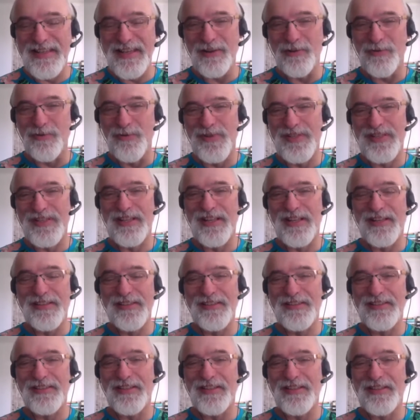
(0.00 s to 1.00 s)

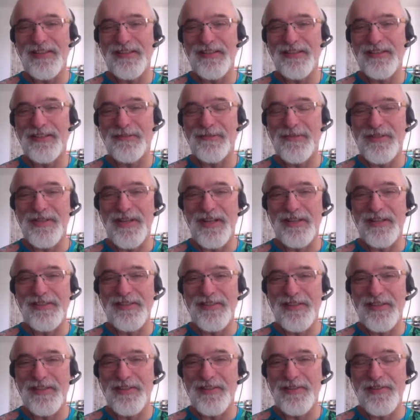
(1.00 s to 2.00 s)
Åsland in
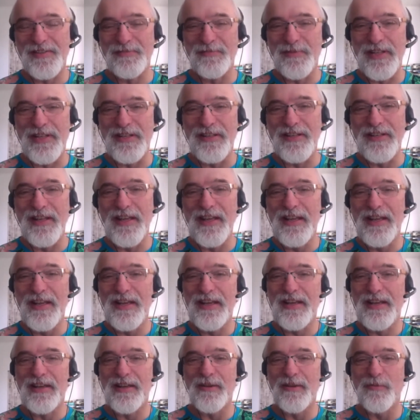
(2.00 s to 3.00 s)
Kristianstad in Sweden.
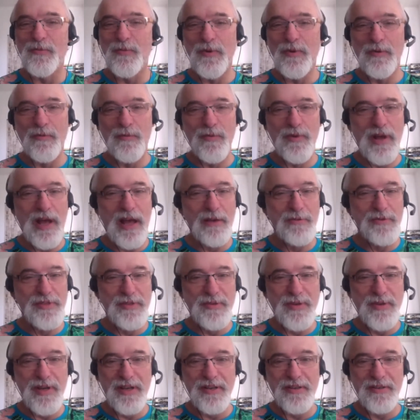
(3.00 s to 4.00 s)
How
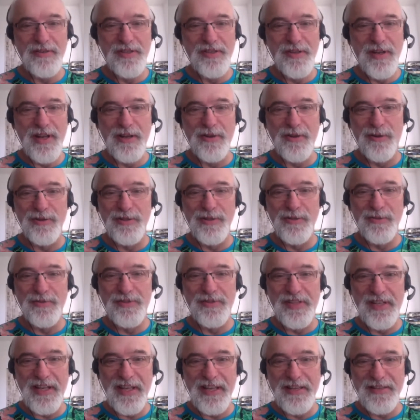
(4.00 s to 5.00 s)
should I call you,
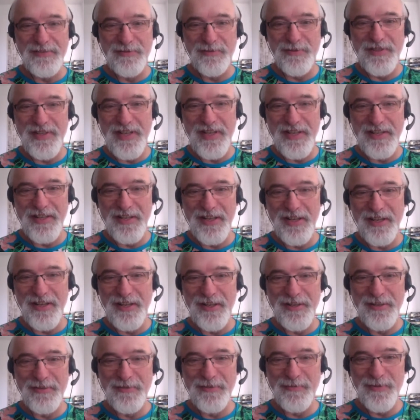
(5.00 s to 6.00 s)
Therese or Sessy?
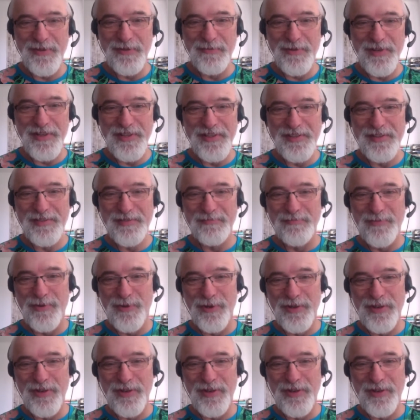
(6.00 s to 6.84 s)
What is more